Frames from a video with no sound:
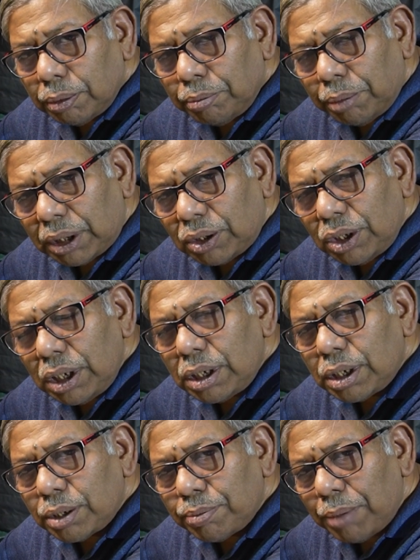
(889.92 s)
But
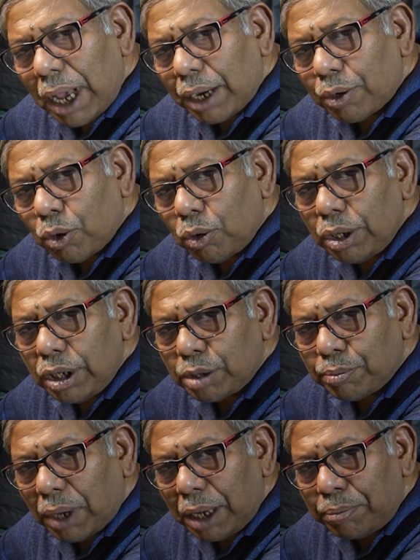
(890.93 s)
since macro is
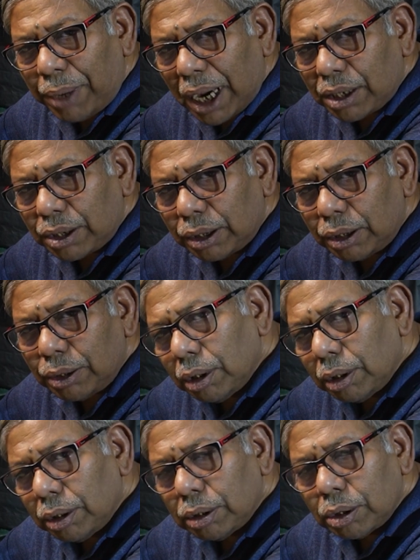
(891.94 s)
my passion,
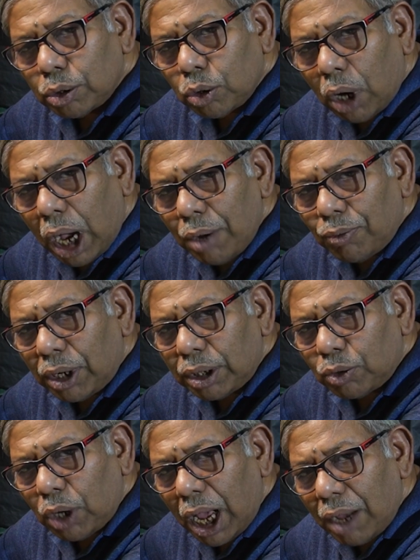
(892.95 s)
so I want
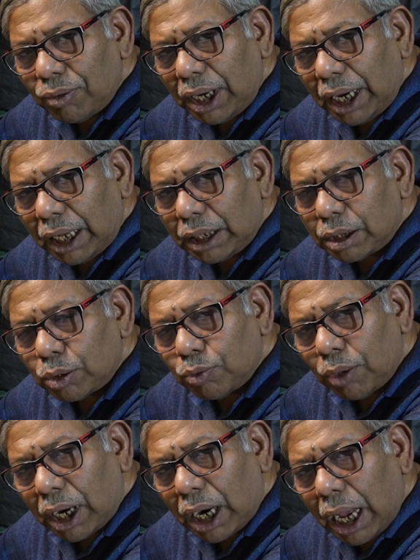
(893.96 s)
to have a lens
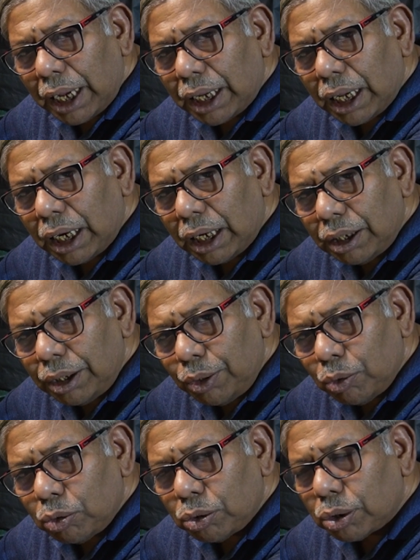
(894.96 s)
where I can
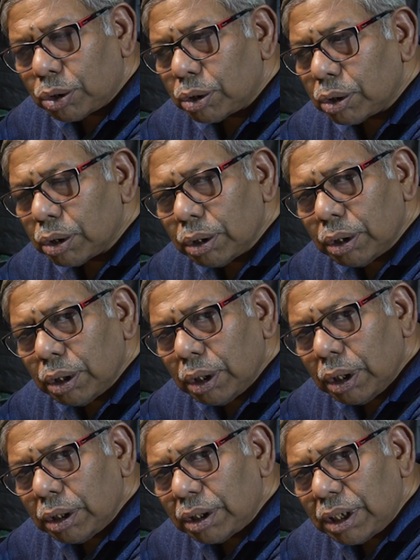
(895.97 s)
use
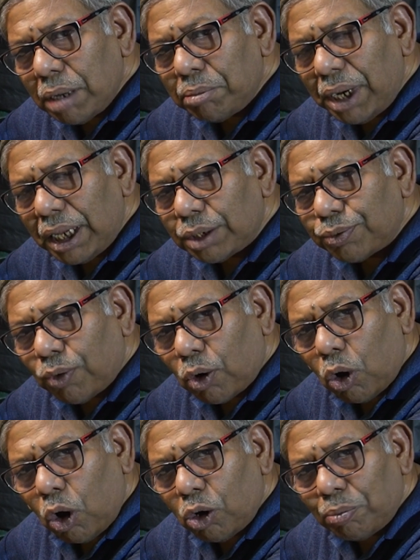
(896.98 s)
same lens for
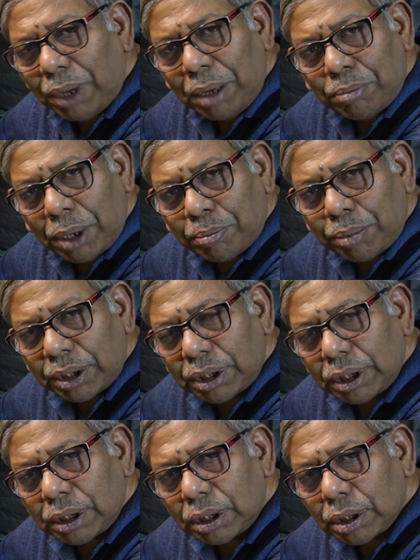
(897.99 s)
all my
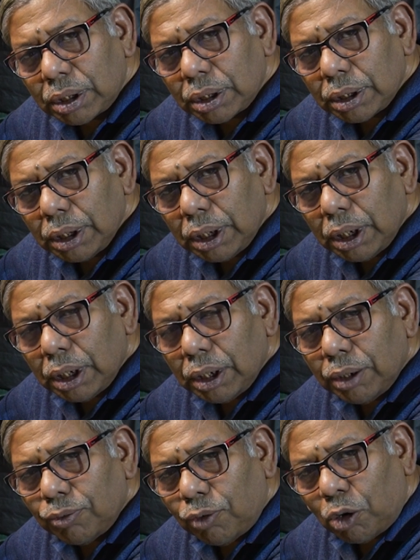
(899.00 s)
purposes
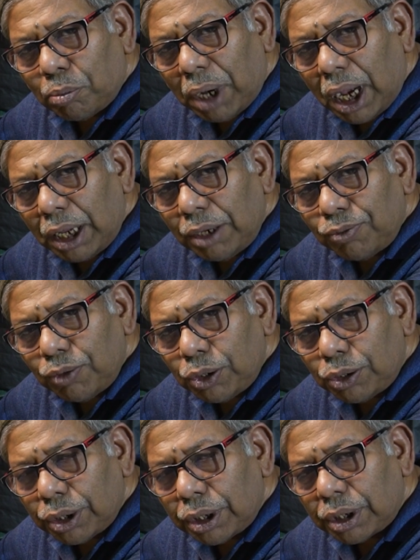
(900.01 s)
for my
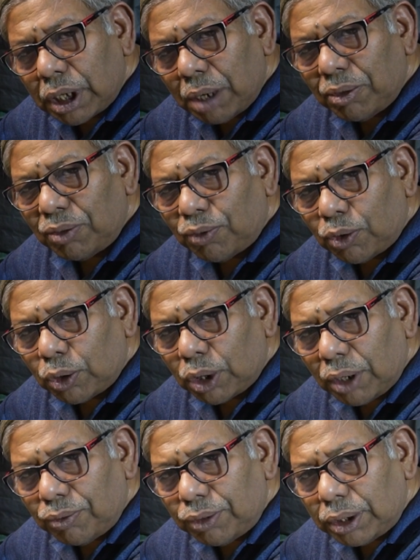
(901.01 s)
future travel
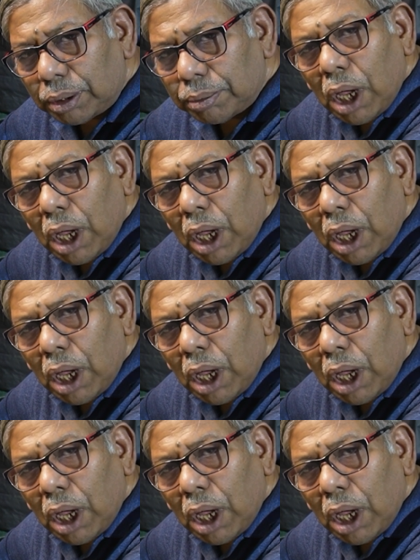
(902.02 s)
photography.